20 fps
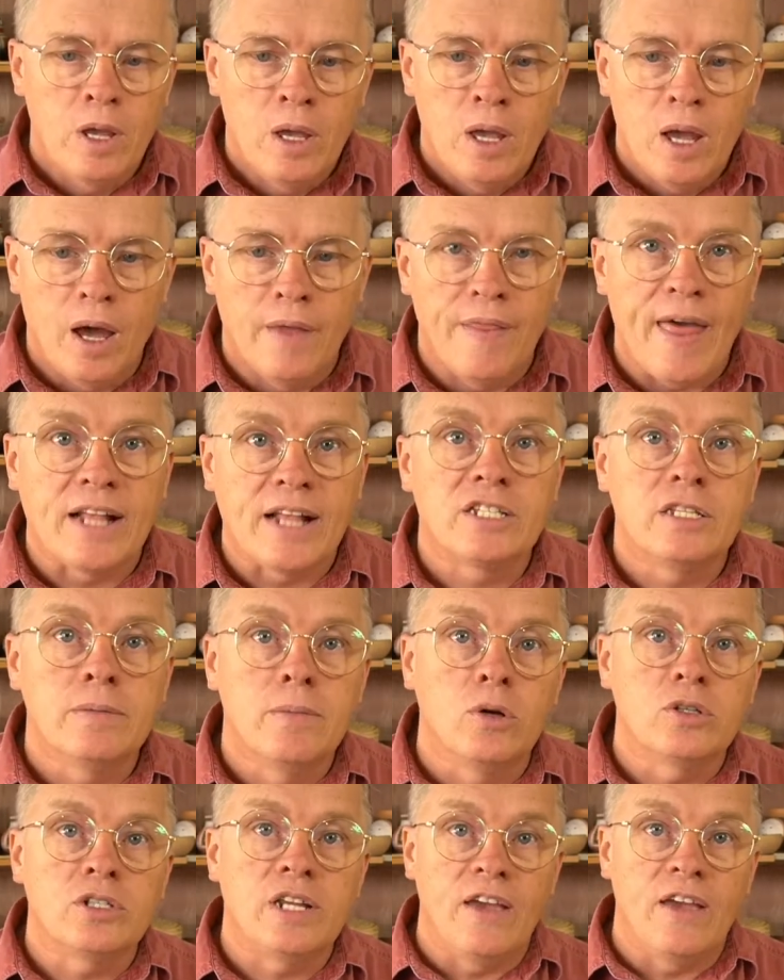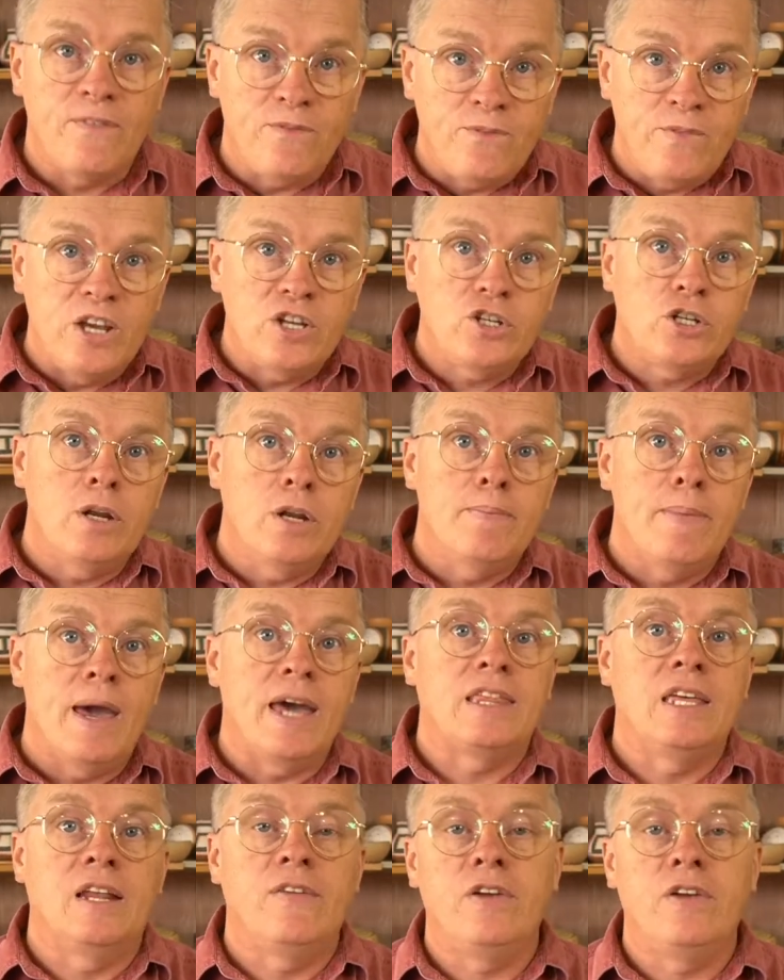And that's the most efficient
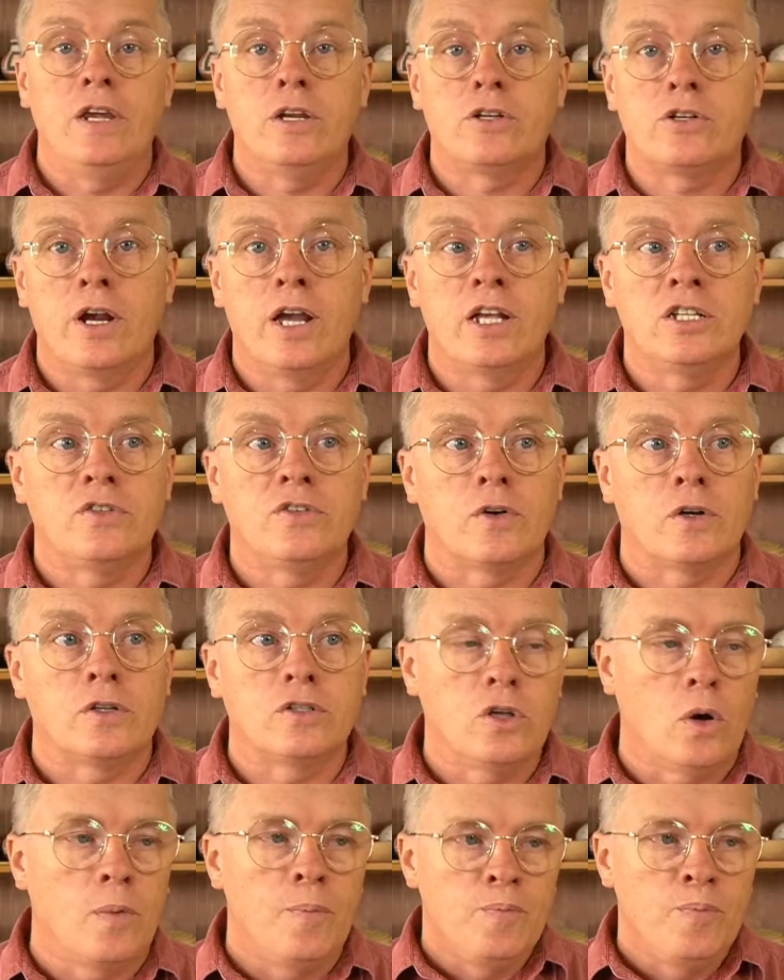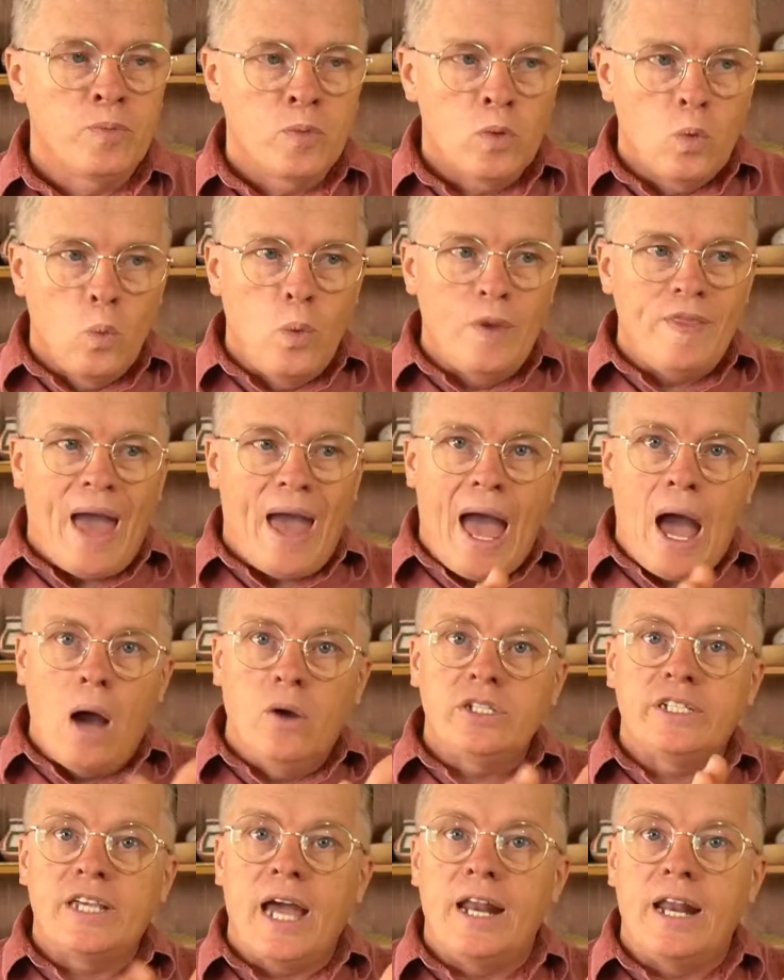method of heat transfer. So when the
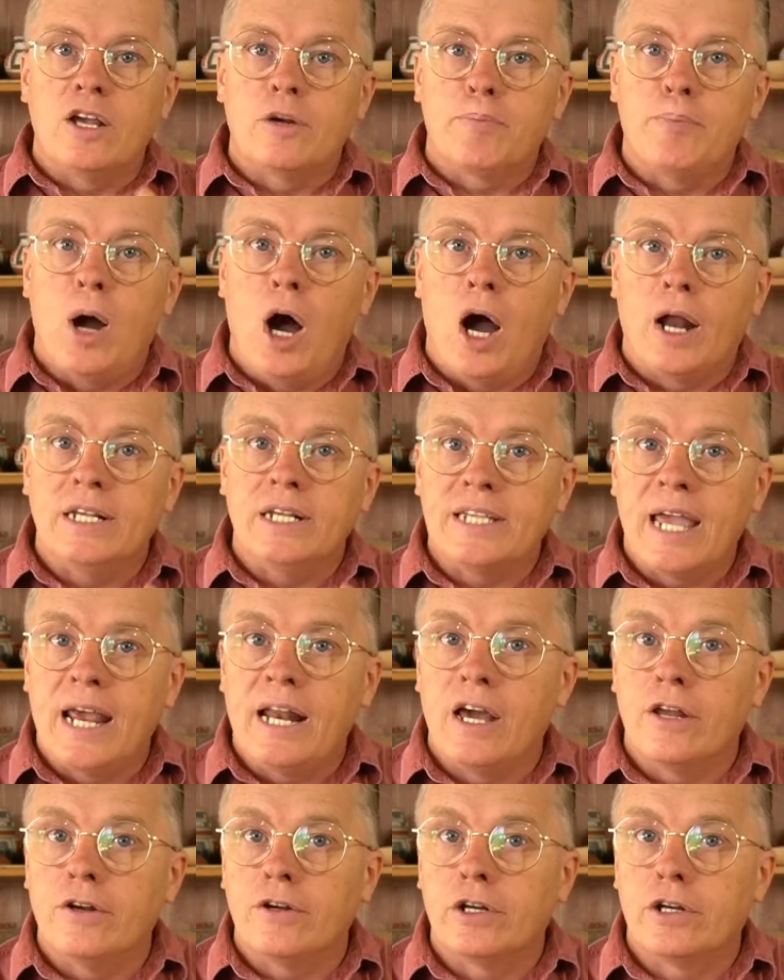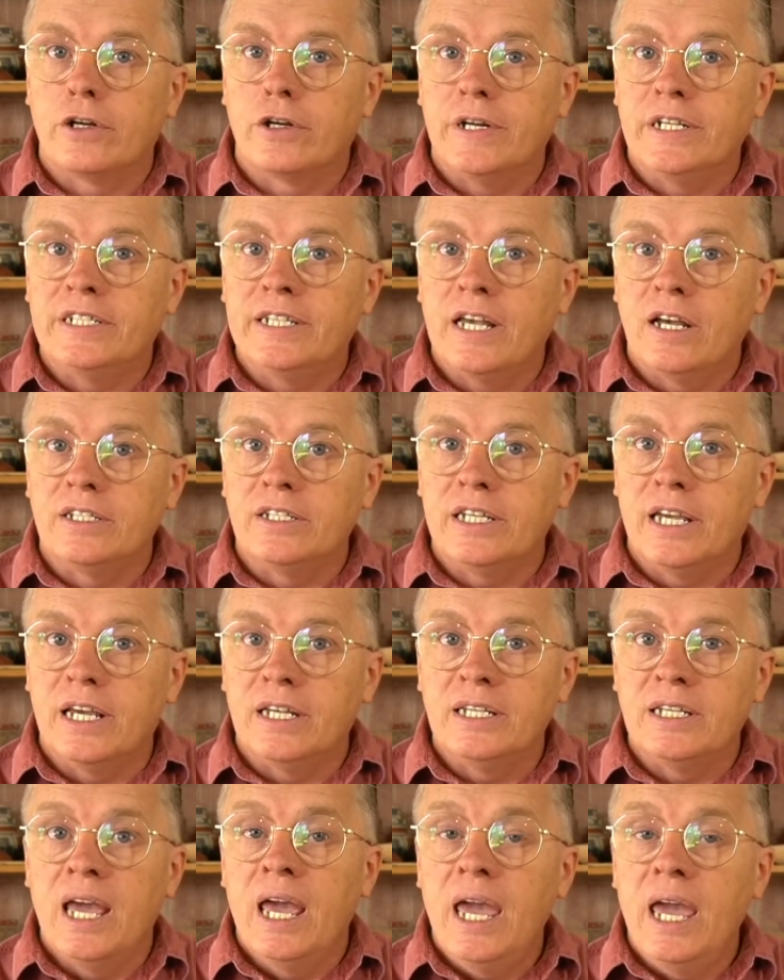outside of your pot is 800 degrees Celsius,
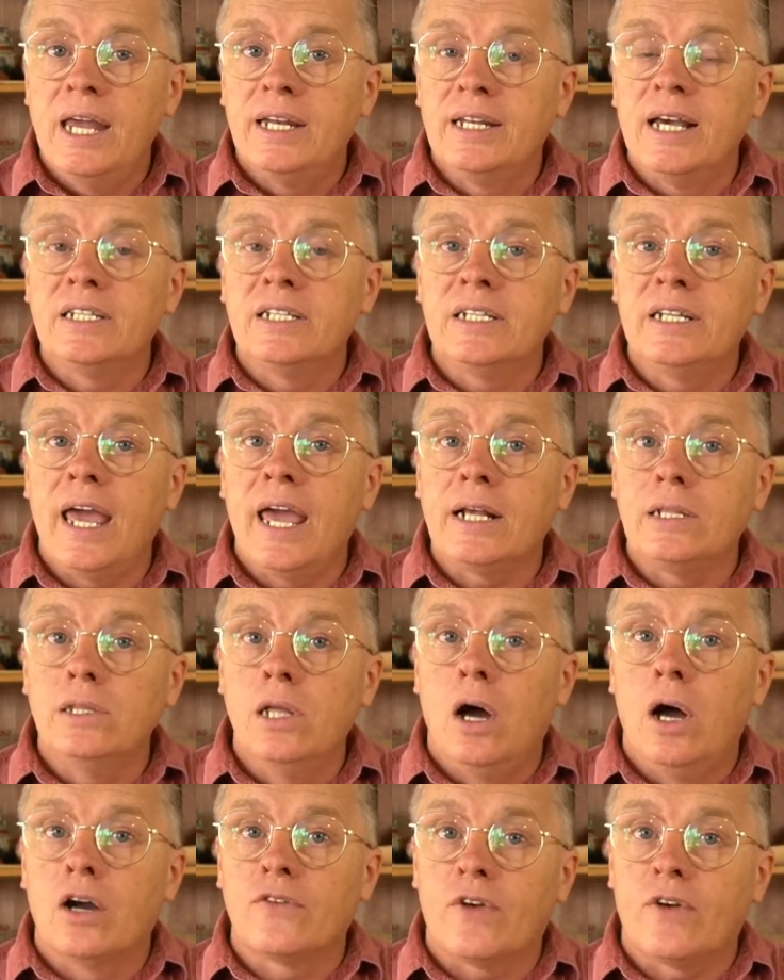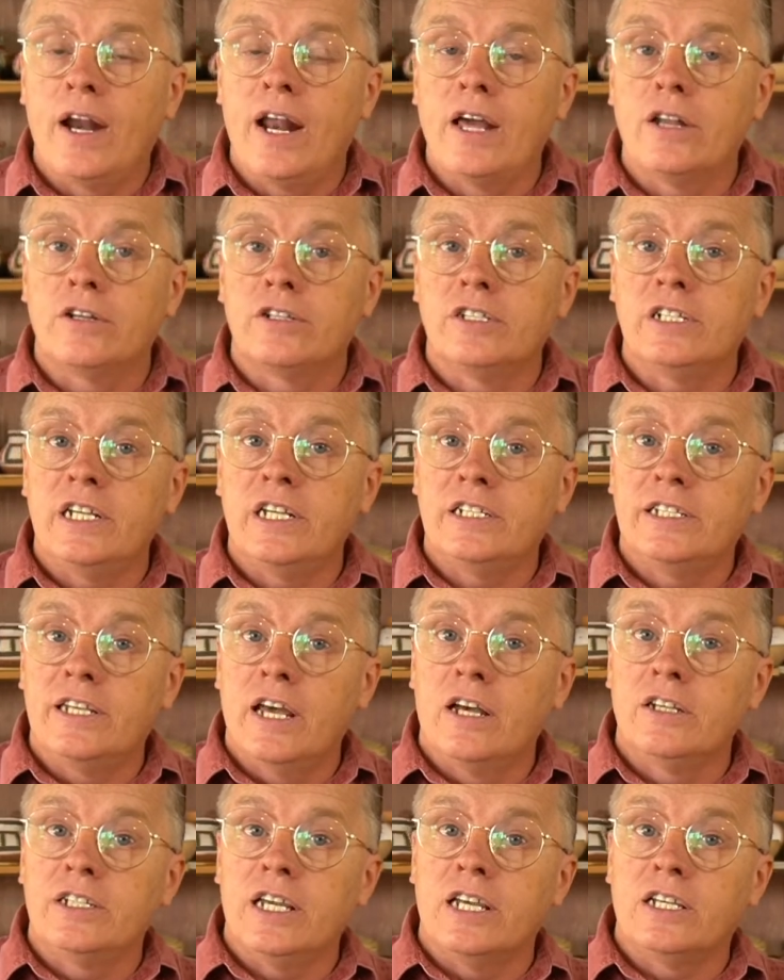it doesn't take long for 800 degrees
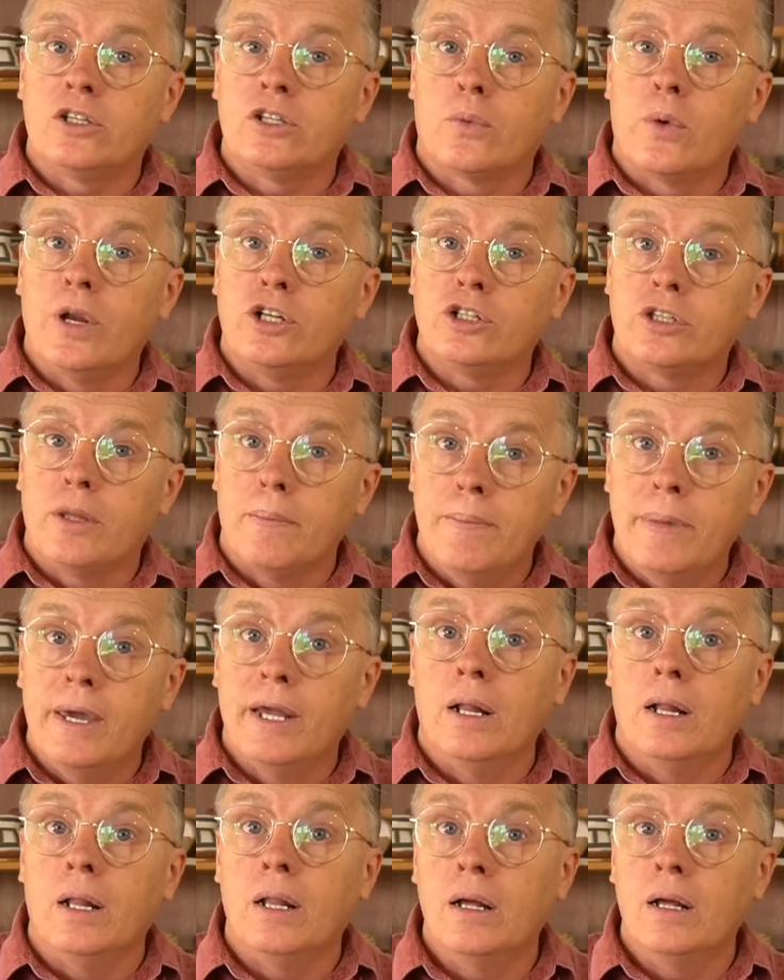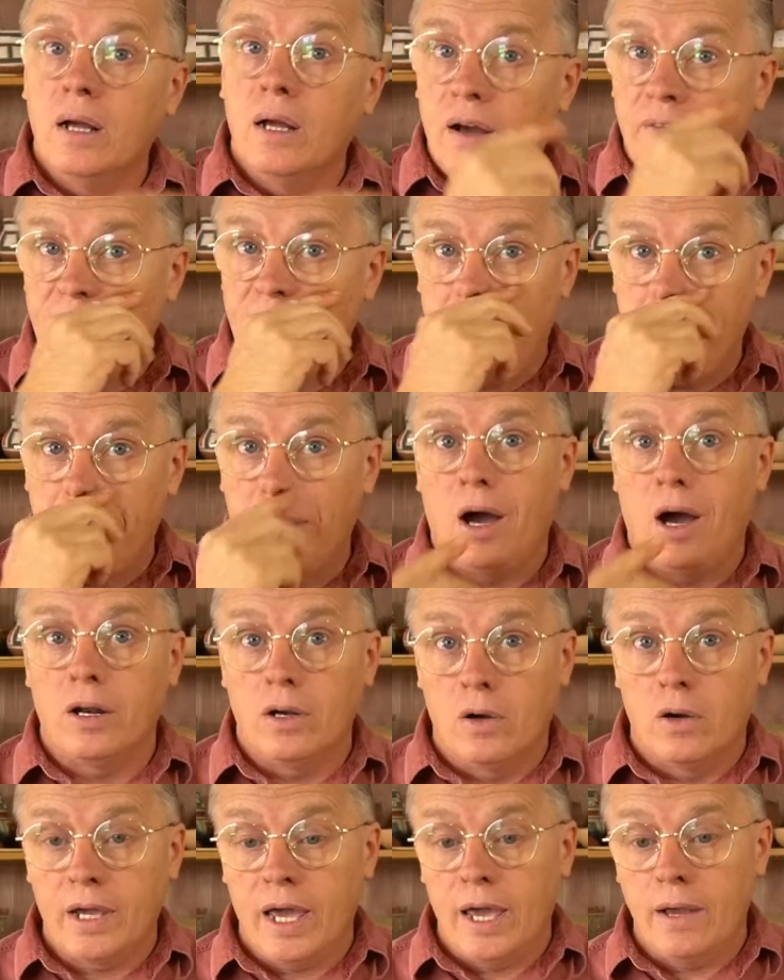Celsius to reach the middle of that pot,
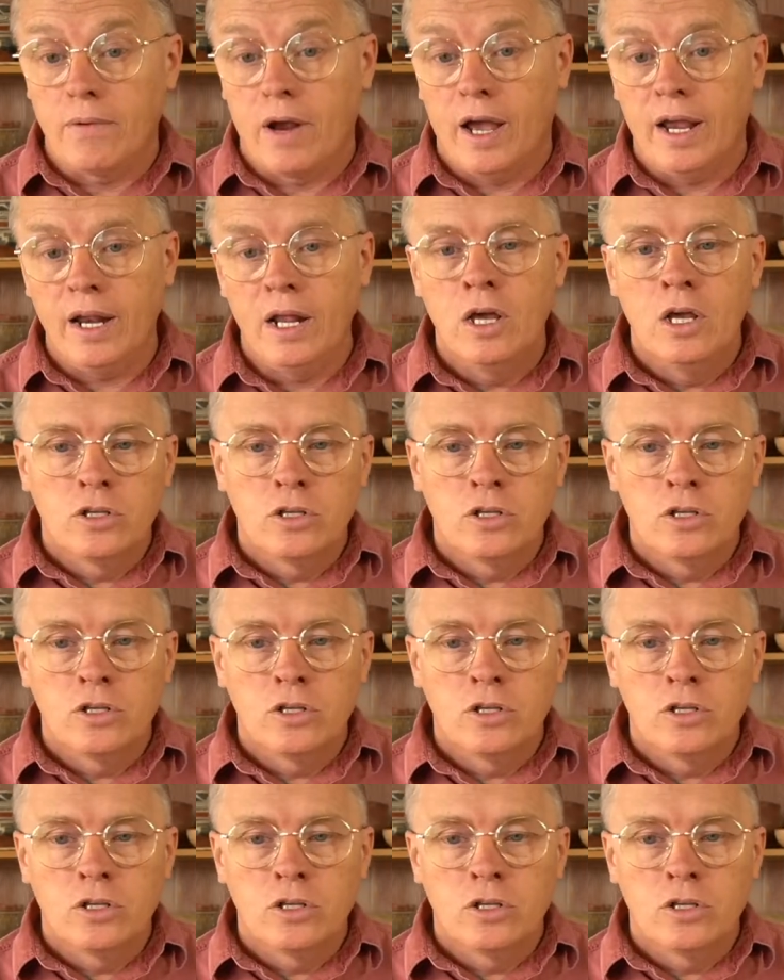okay, right?